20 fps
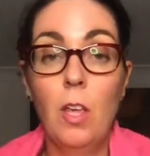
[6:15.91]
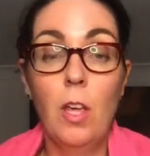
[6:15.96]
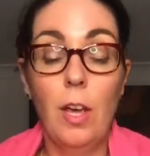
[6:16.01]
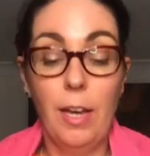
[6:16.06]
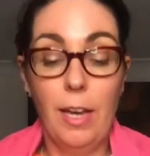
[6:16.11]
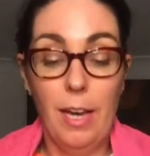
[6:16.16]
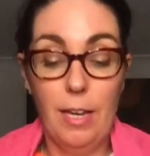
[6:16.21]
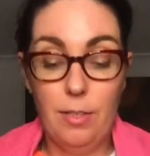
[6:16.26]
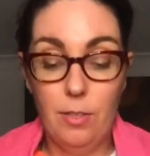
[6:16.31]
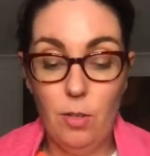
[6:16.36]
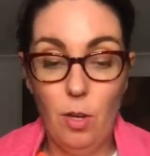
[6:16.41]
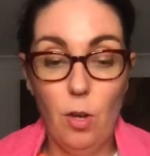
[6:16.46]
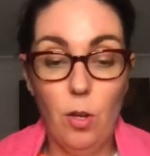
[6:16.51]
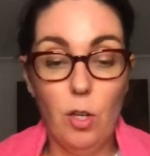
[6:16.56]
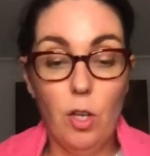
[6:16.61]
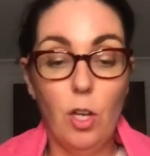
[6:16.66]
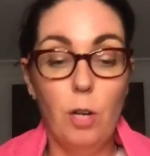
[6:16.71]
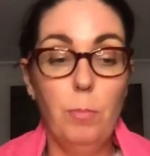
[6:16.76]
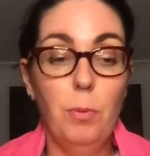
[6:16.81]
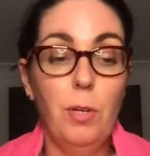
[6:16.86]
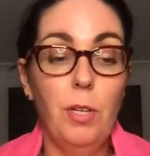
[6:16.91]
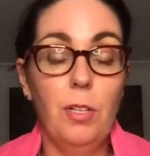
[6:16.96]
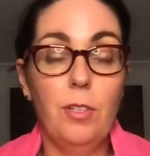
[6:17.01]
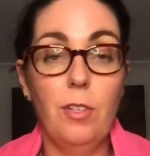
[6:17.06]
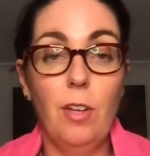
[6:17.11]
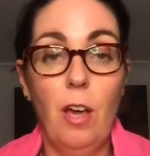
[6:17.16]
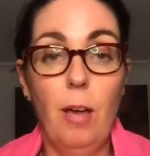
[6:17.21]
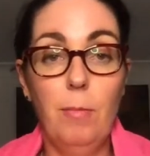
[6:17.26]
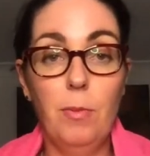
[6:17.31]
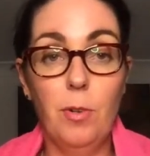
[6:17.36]
Okay, so you're going to put your
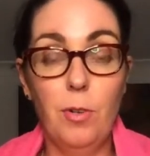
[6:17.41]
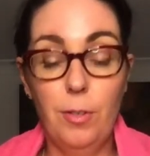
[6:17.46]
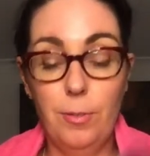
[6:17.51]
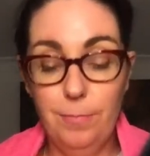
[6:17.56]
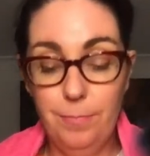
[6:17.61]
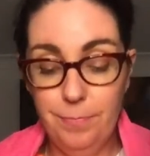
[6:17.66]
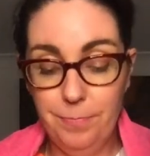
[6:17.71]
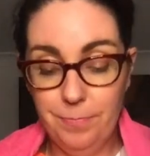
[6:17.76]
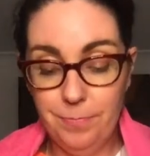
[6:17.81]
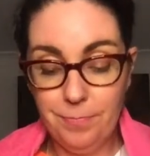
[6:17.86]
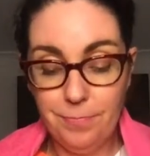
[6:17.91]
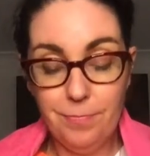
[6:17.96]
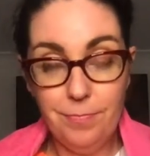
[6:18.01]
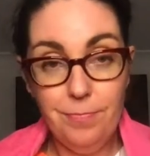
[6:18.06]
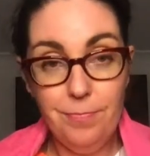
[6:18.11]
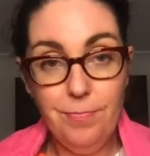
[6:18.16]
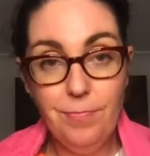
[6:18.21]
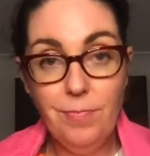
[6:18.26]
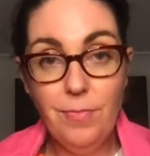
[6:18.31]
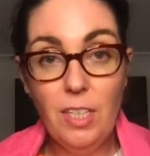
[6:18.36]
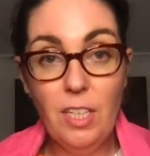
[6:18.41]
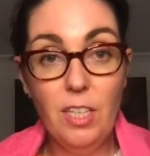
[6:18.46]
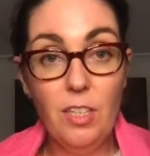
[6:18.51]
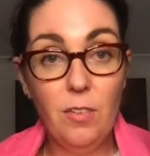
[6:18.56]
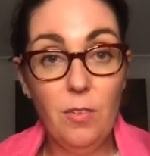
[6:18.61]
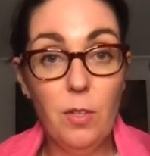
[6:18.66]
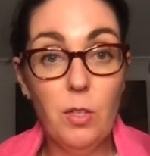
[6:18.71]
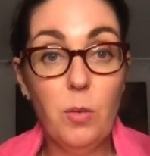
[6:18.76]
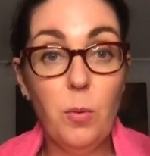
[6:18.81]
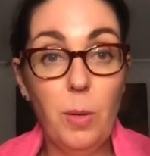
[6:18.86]
timer on. You
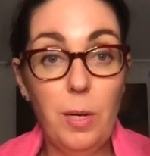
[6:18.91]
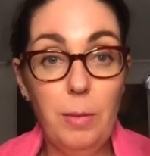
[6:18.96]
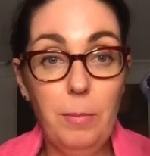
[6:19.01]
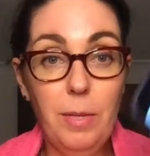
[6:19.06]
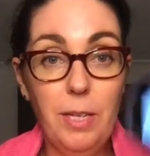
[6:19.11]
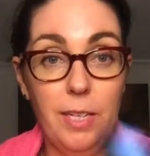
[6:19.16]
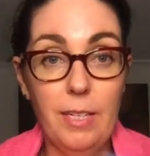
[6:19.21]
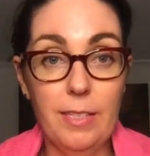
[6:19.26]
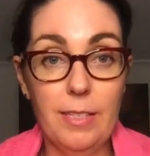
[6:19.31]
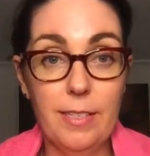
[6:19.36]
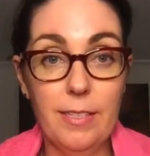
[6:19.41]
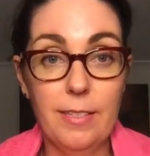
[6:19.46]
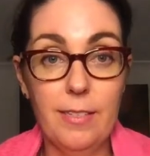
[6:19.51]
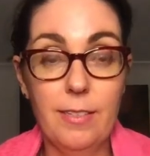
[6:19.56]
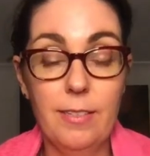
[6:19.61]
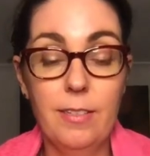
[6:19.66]
got 20 minutes.